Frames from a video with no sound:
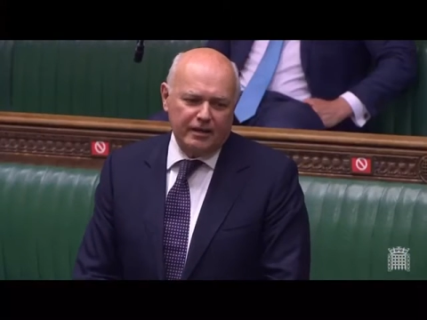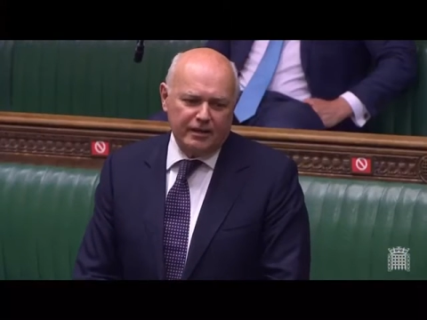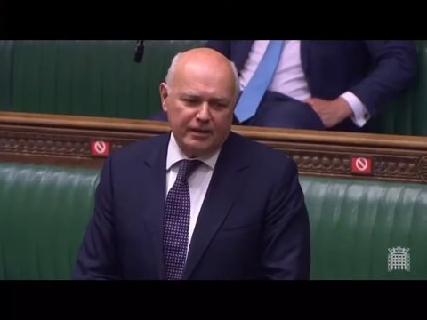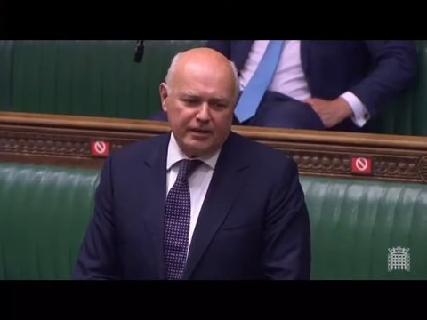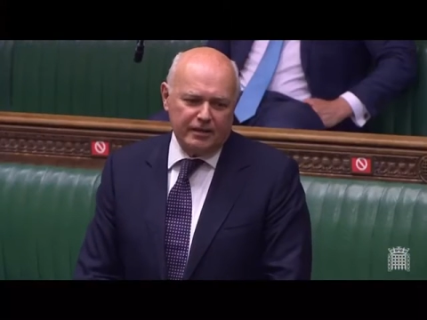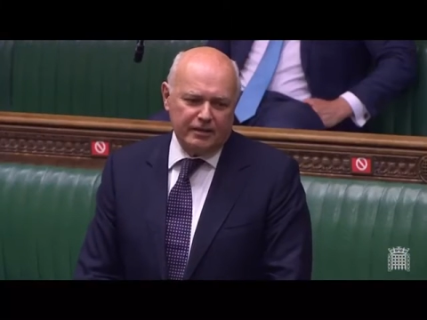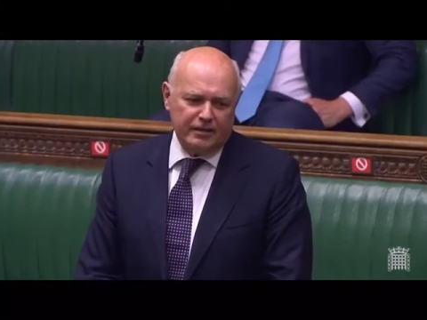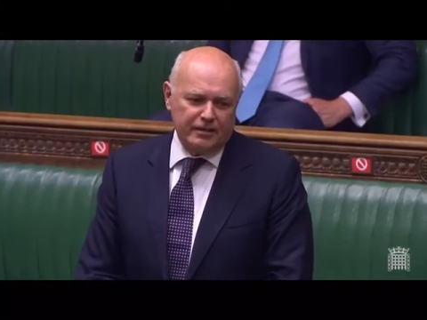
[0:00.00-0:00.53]

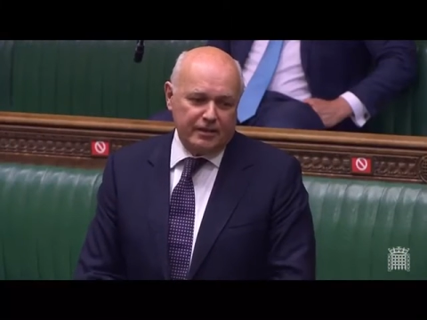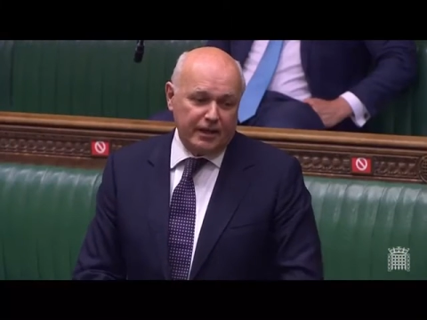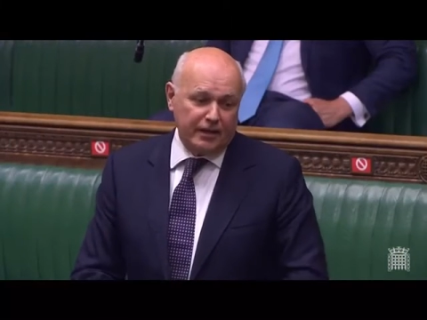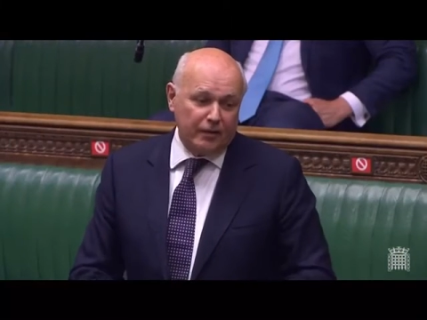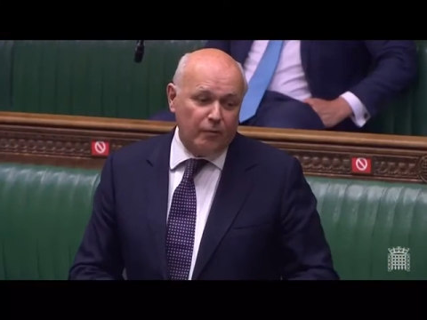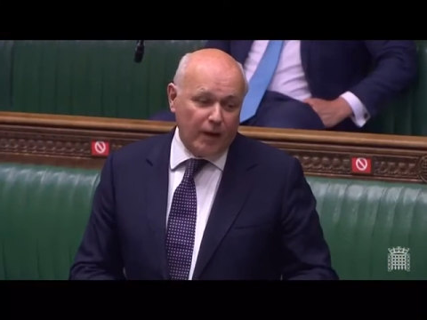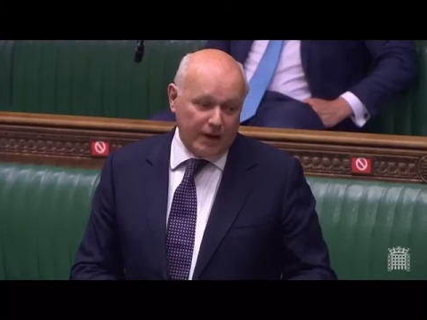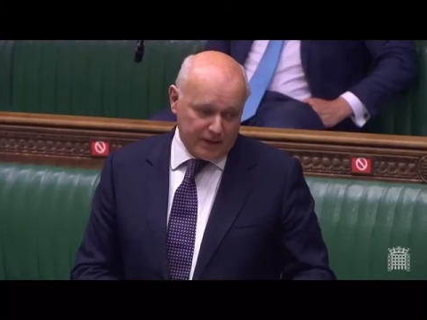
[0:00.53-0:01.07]
He's taken
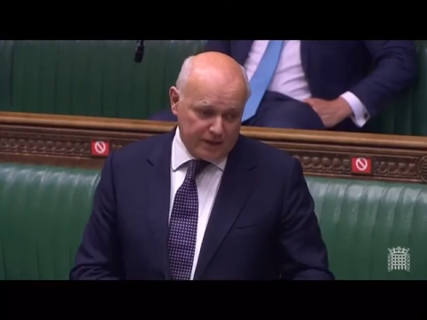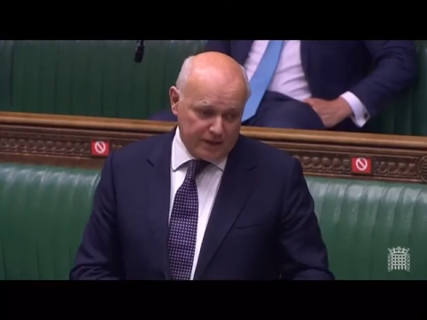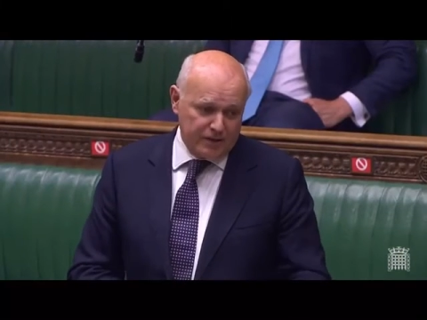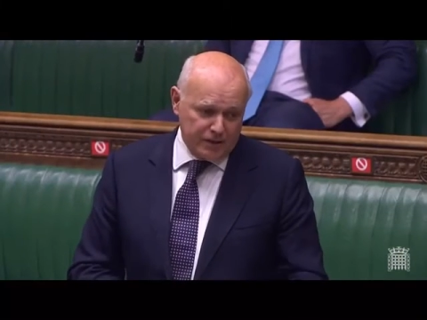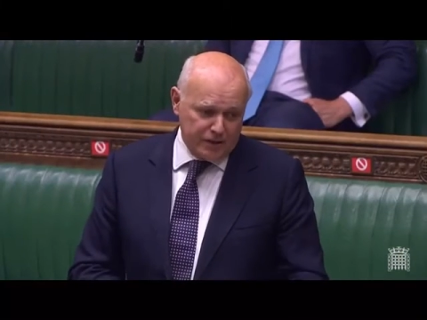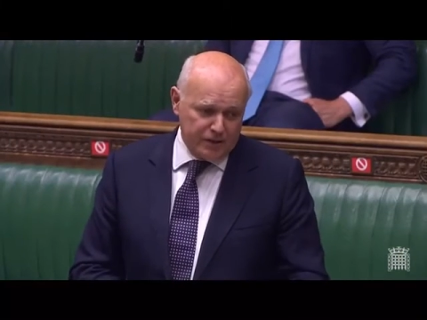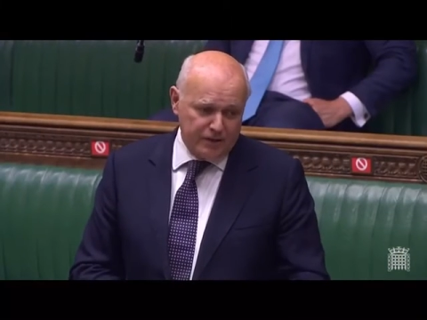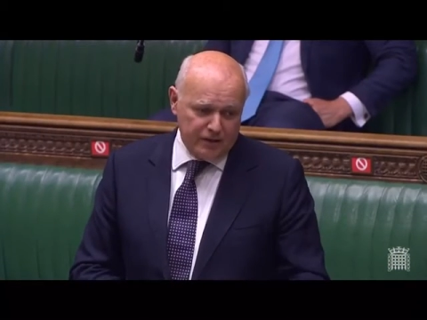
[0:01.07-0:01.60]
the right
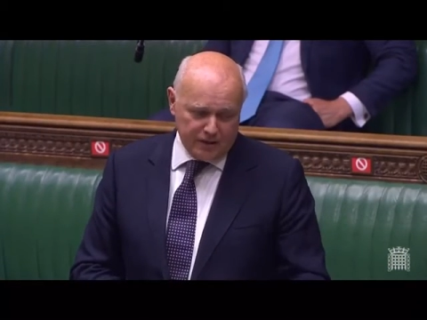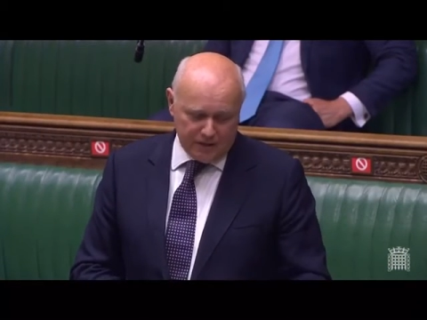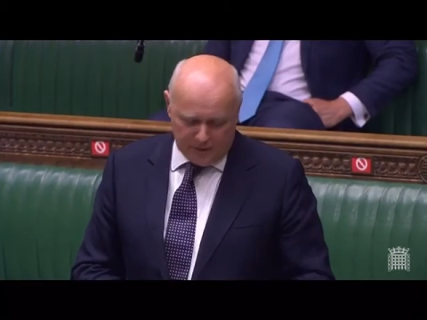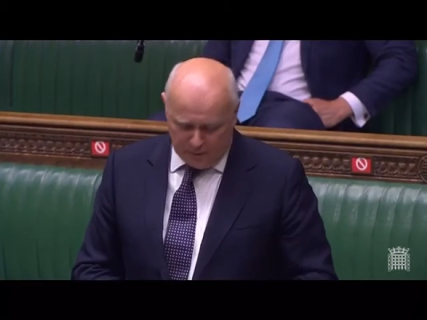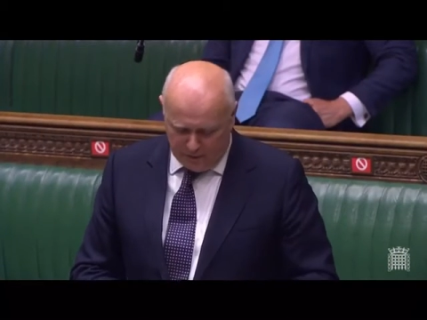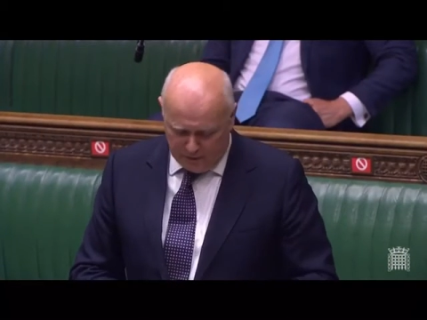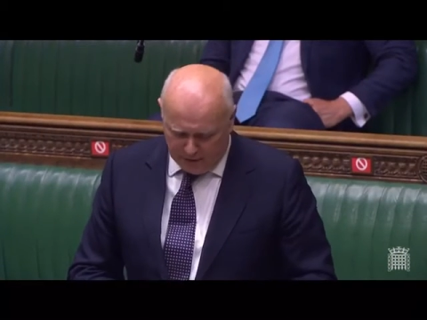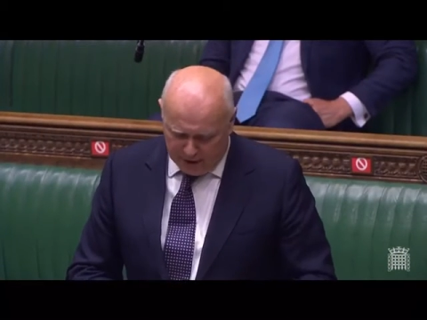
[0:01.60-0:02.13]
decision.
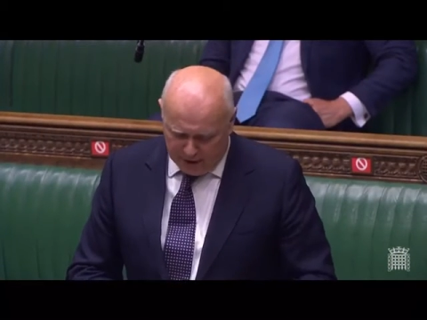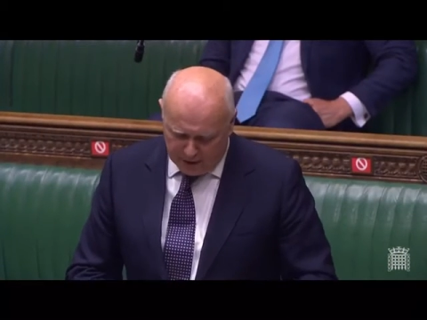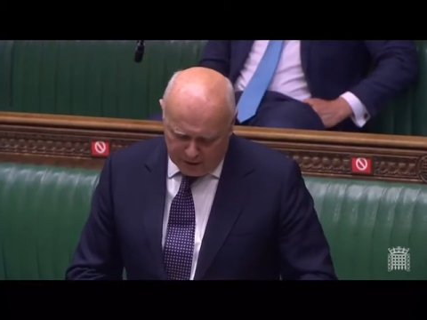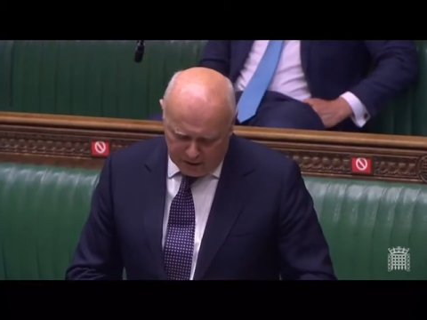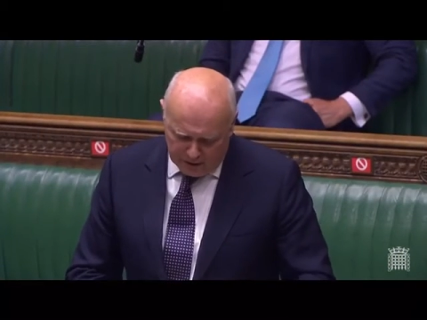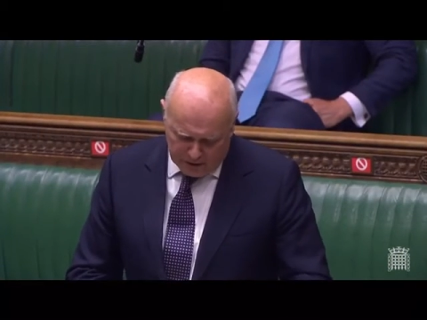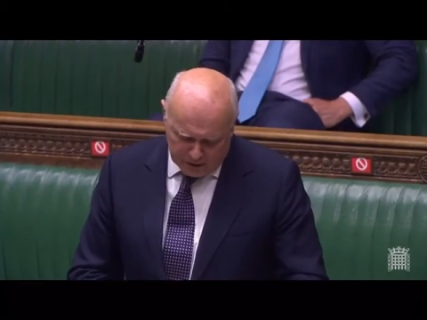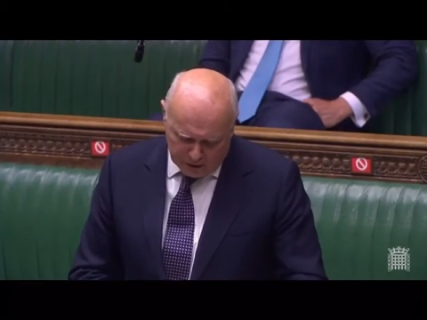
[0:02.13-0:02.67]
We've had
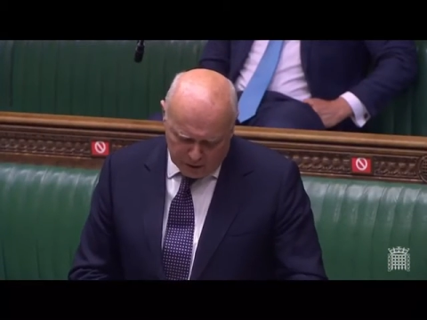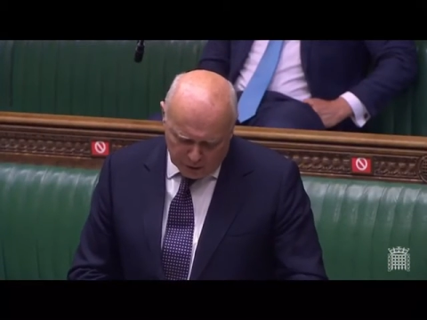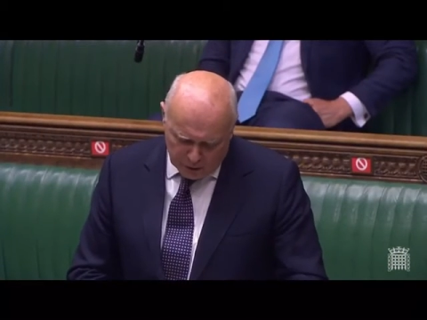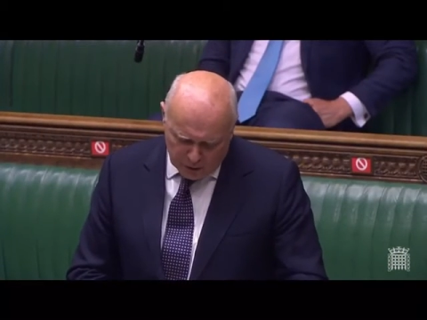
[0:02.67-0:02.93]
good